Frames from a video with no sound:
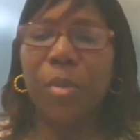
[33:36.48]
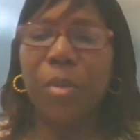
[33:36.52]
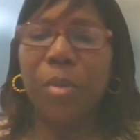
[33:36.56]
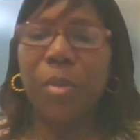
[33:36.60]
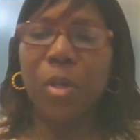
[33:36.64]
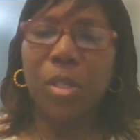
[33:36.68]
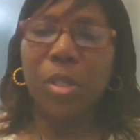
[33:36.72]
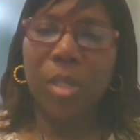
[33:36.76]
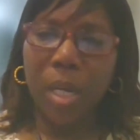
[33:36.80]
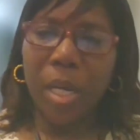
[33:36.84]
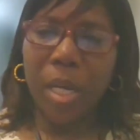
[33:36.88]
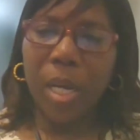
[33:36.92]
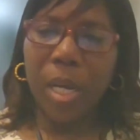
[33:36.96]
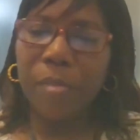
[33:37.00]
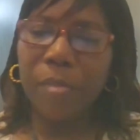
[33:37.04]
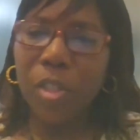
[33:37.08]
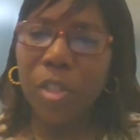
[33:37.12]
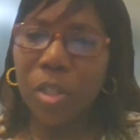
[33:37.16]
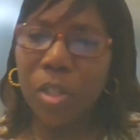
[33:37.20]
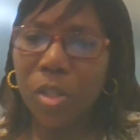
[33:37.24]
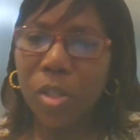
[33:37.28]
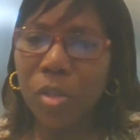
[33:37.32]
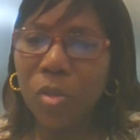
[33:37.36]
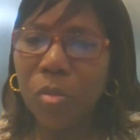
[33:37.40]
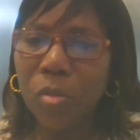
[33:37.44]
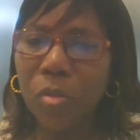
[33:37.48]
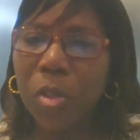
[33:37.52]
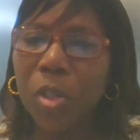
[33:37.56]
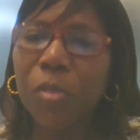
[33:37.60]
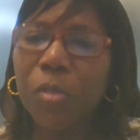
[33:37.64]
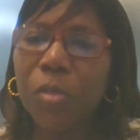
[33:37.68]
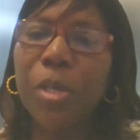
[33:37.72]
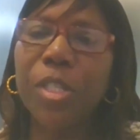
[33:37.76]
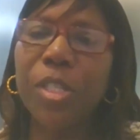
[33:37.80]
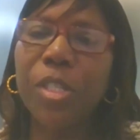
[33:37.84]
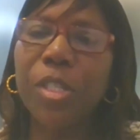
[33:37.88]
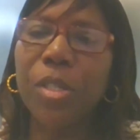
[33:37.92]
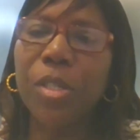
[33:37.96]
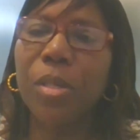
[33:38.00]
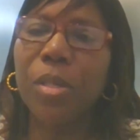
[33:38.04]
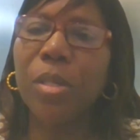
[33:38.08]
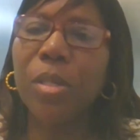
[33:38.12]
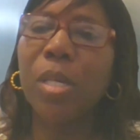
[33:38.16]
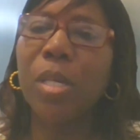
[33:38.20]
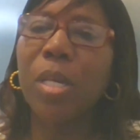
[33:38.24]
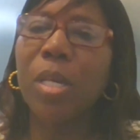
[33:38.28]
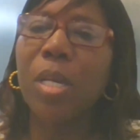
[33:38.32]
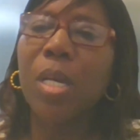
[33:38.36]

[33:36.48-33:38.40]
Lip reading: much. I have just 2 more questions.